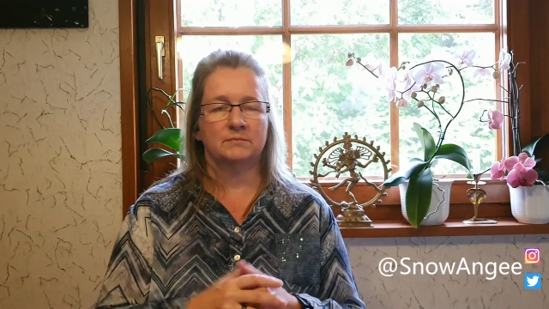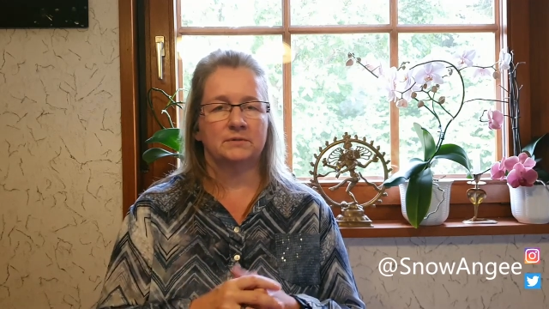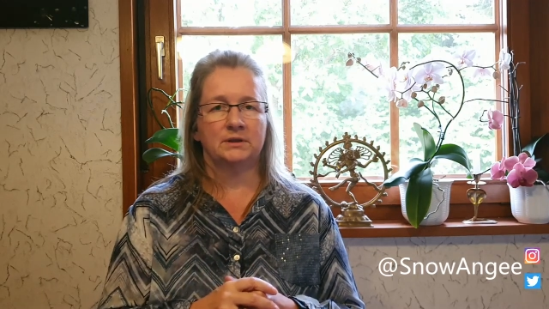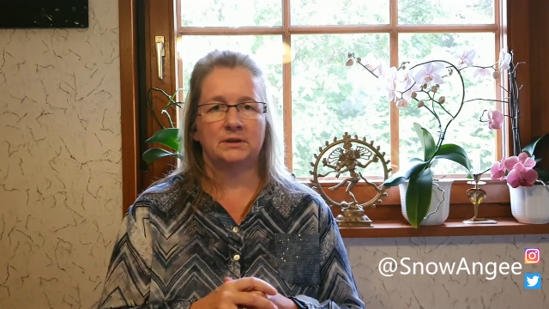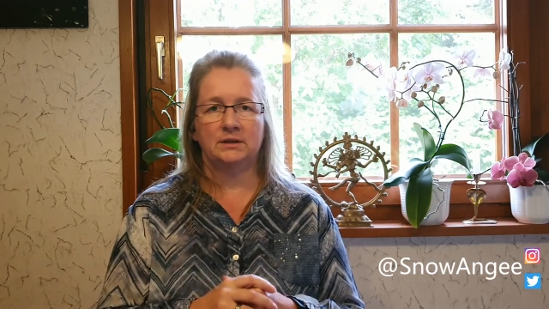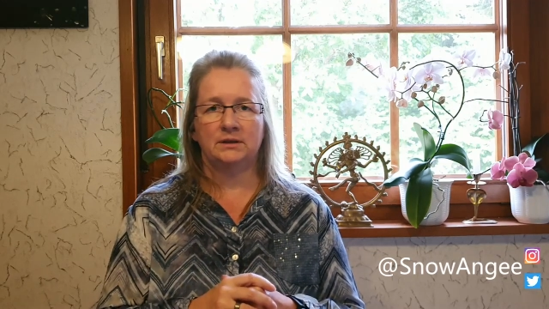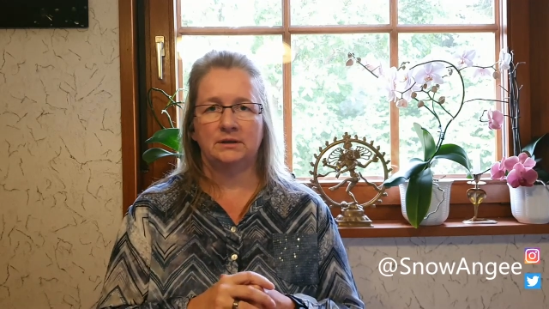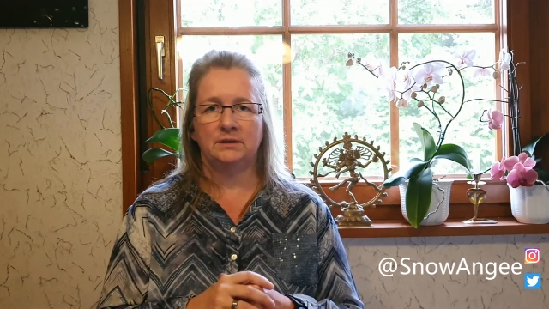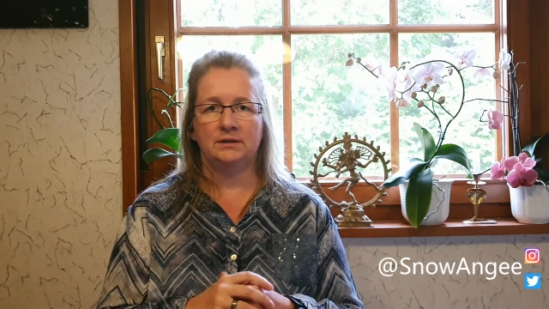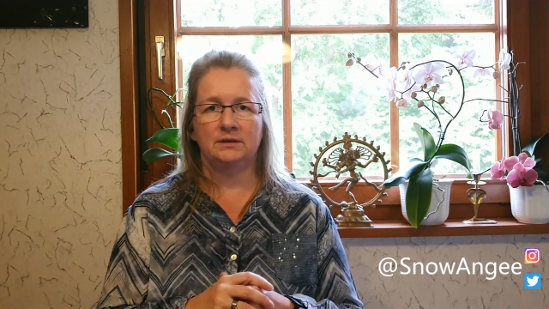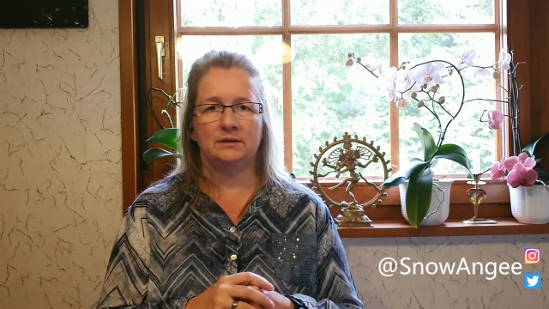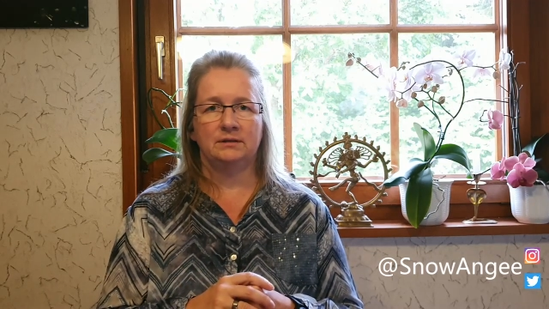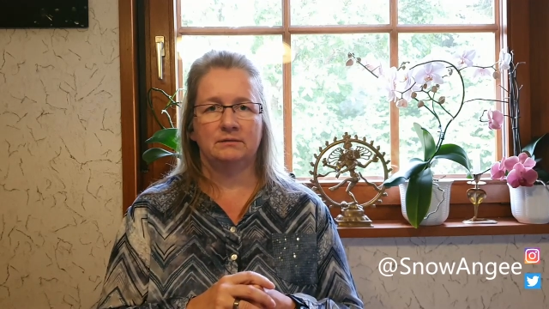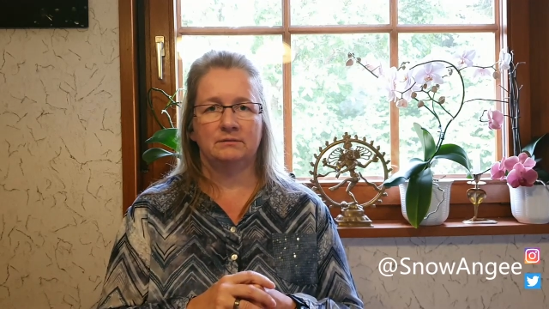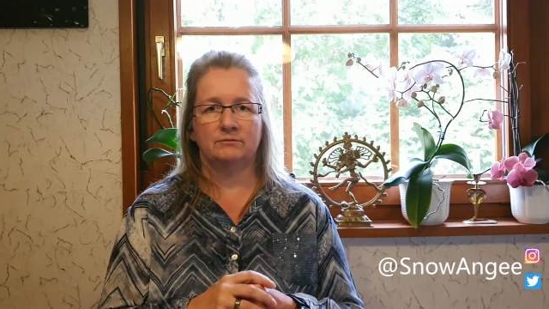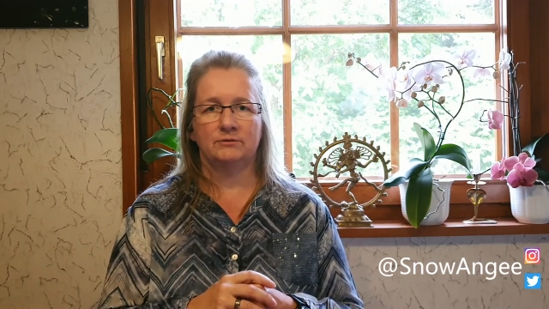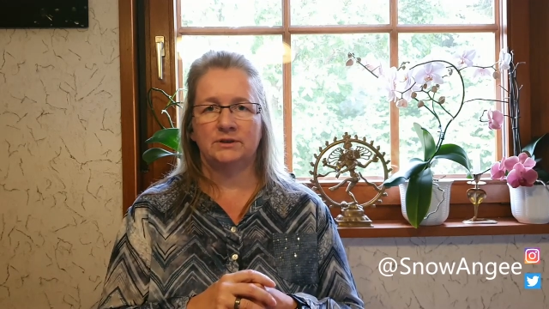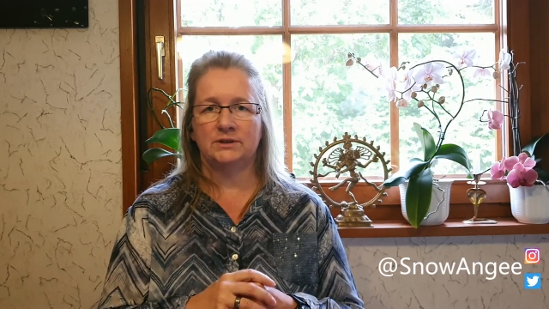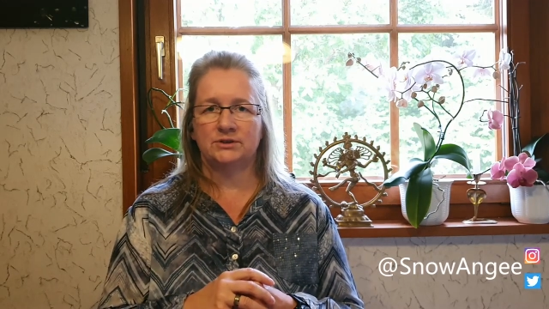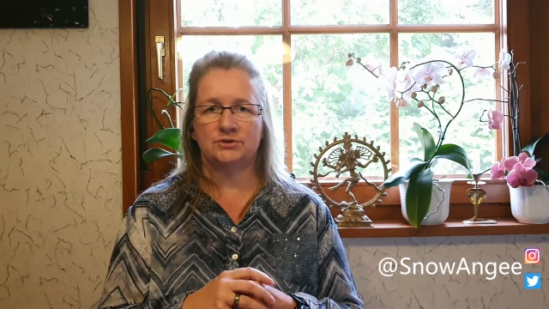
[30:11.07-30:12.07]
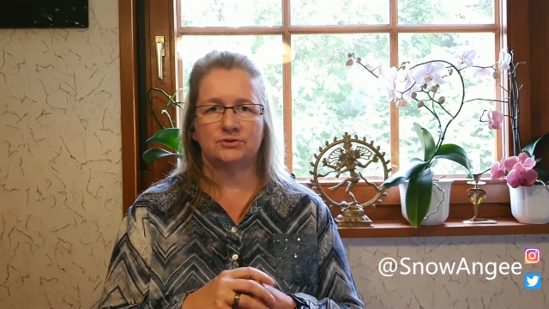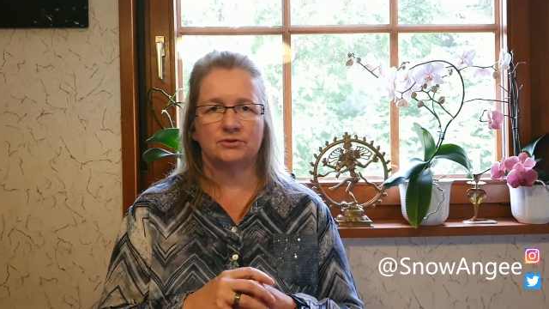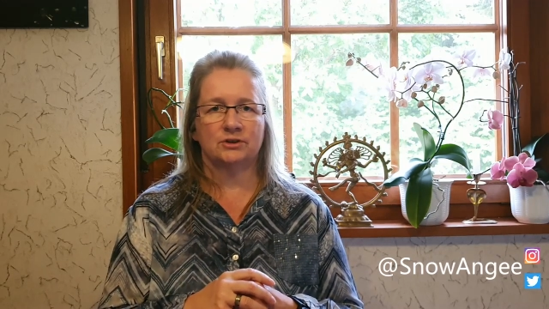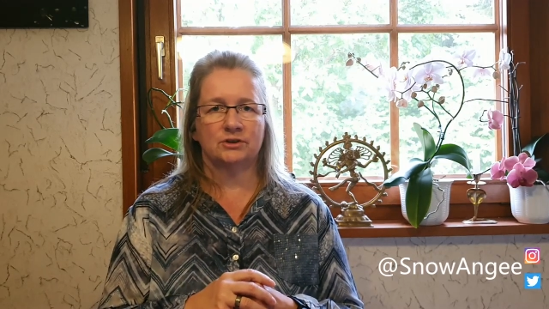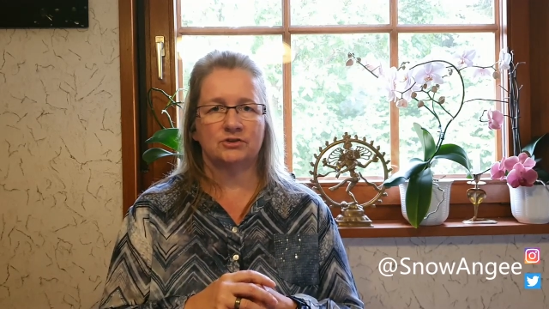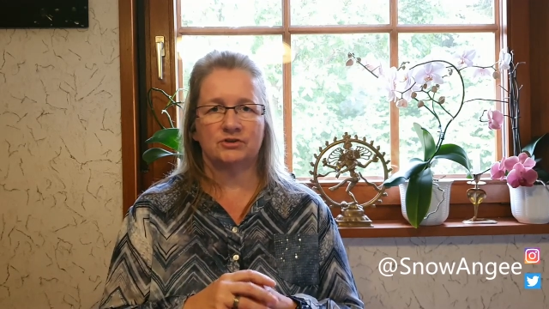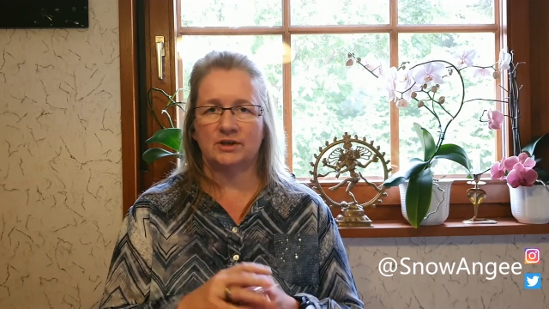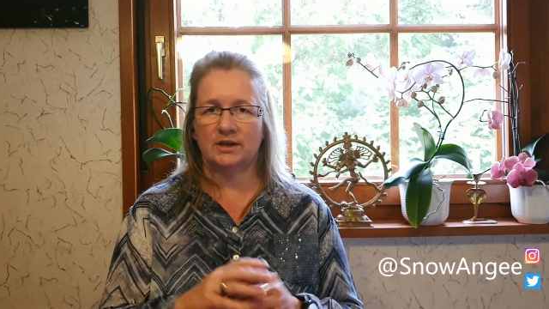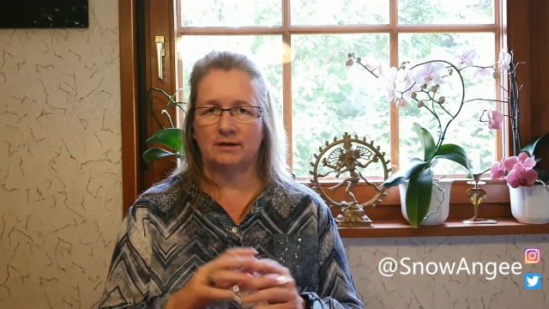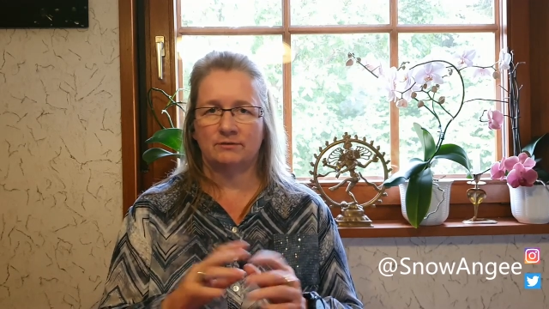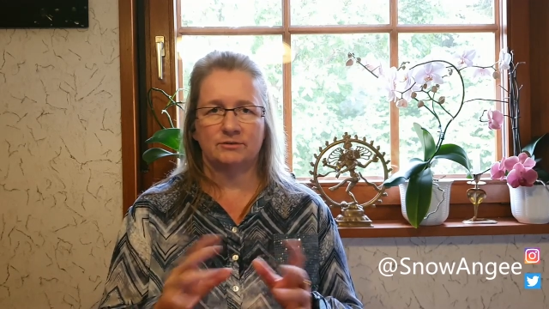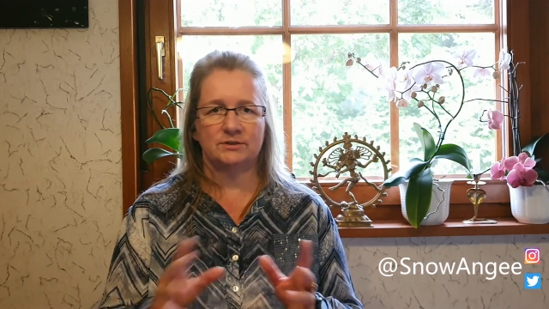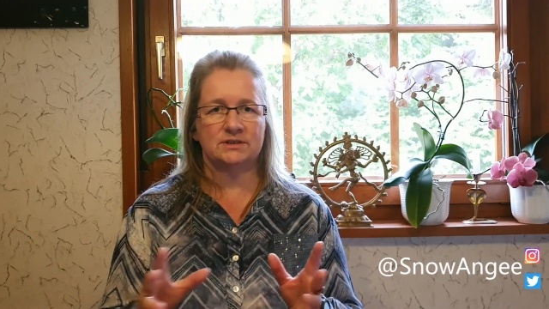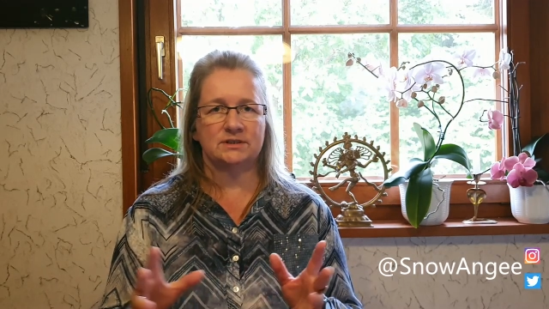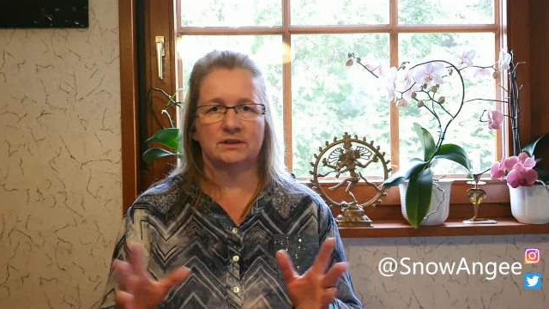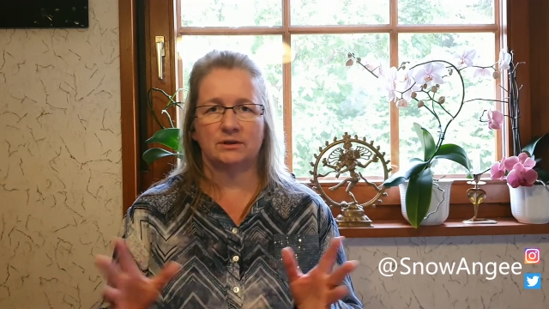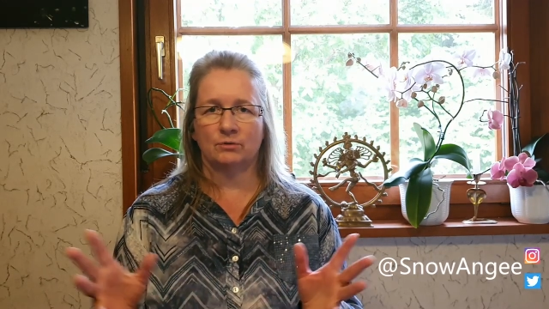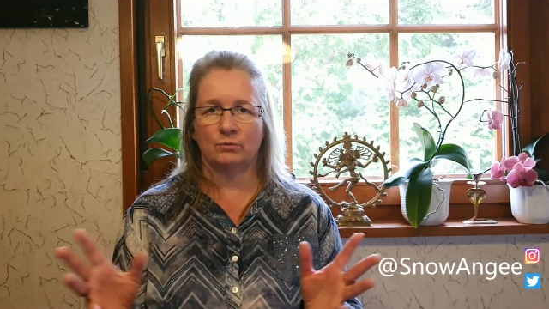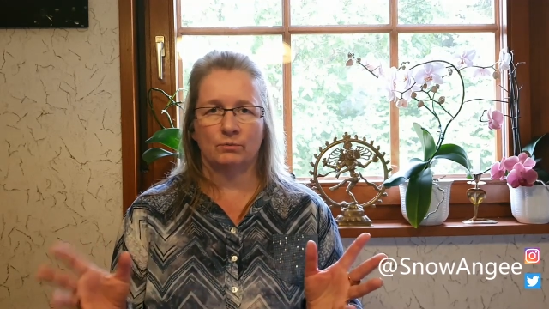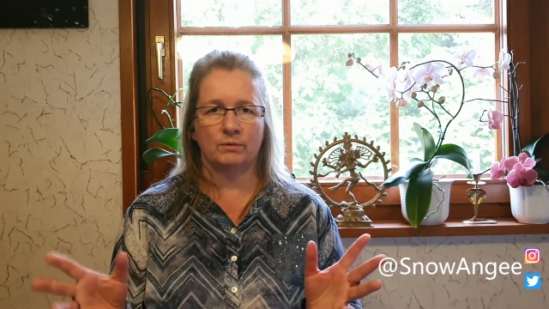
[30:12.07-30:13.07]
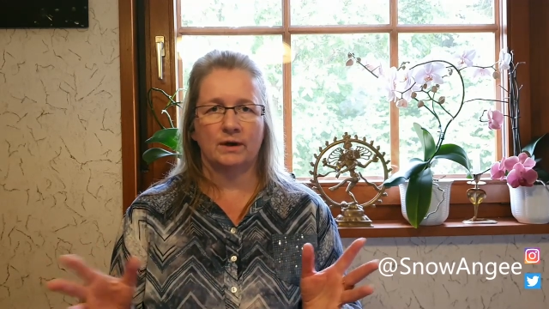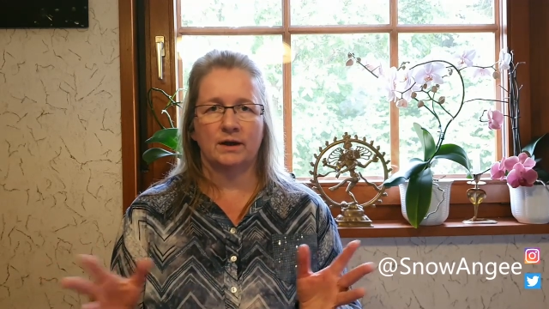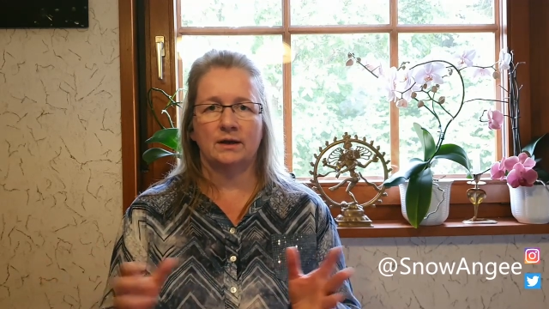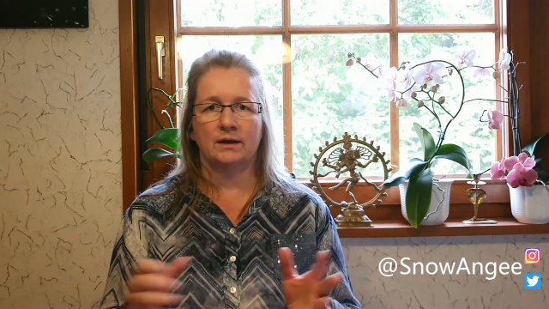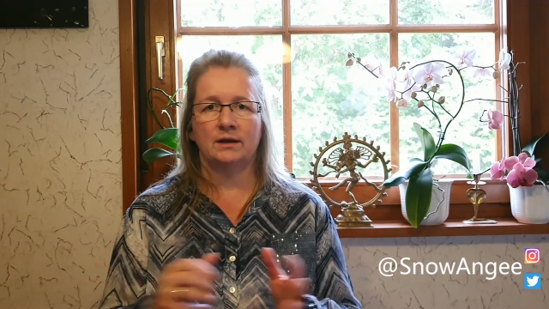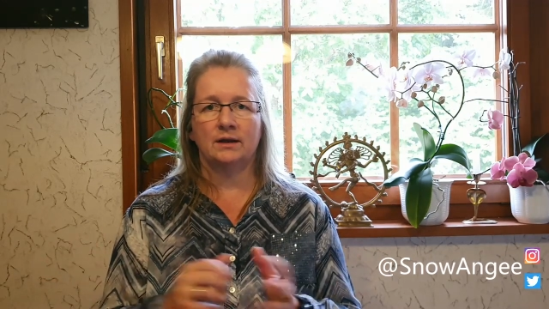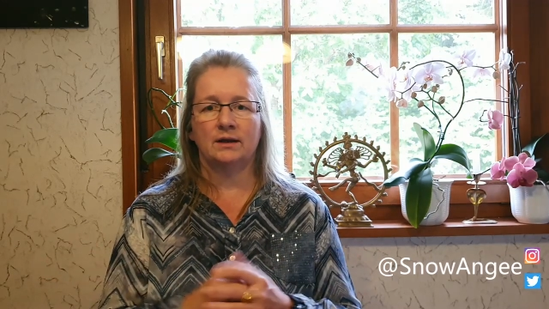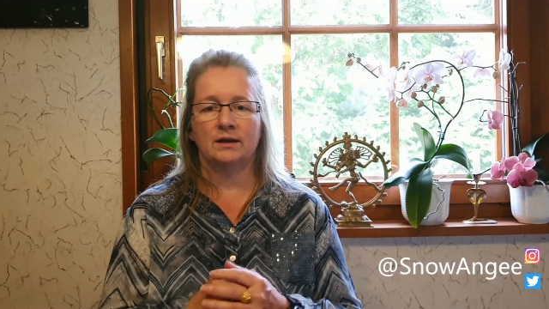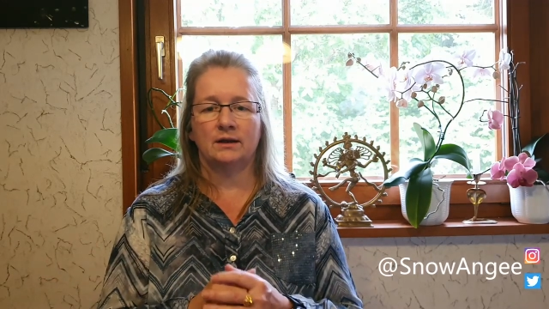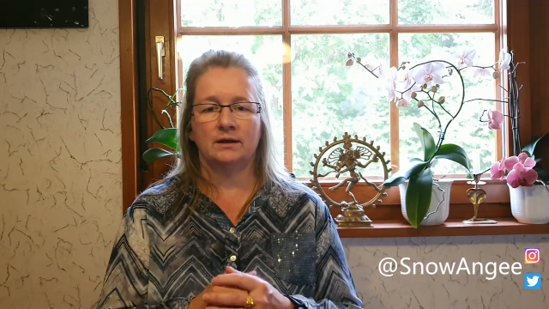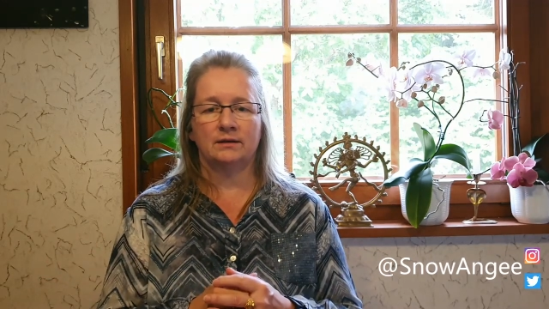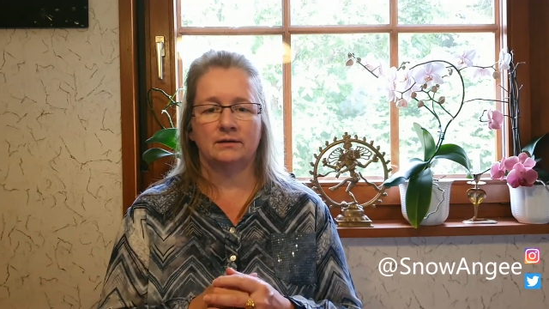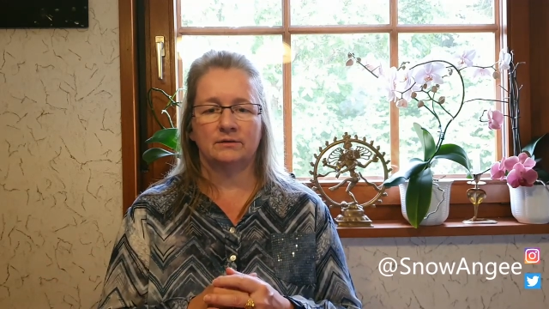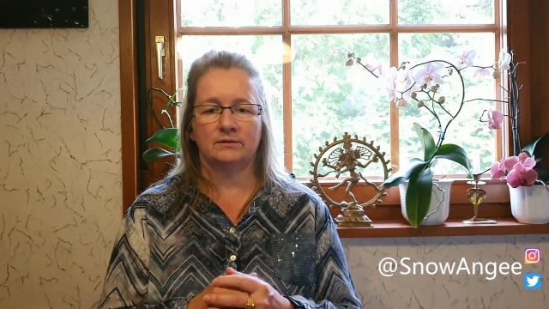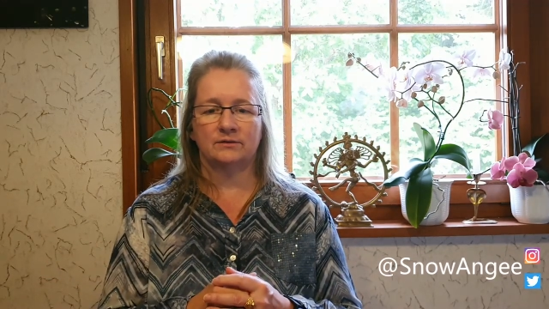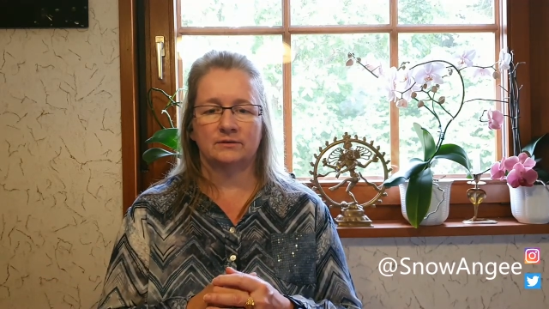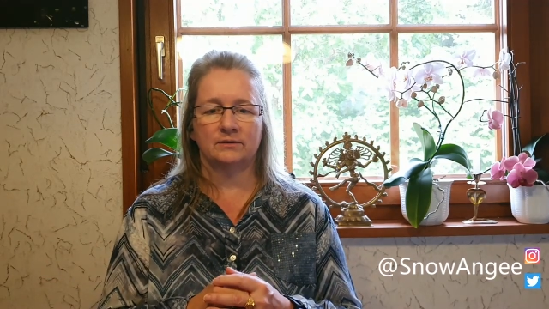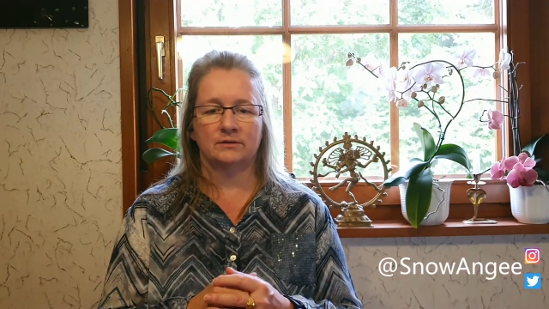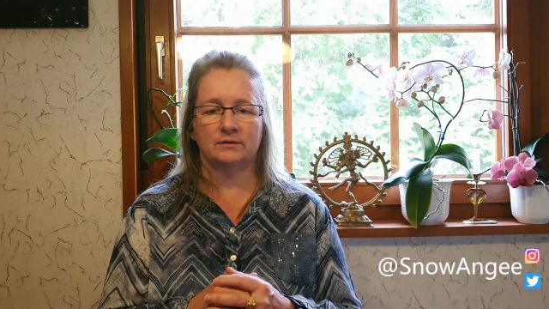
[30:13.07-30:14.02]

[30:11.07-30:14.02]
he researched everything well, and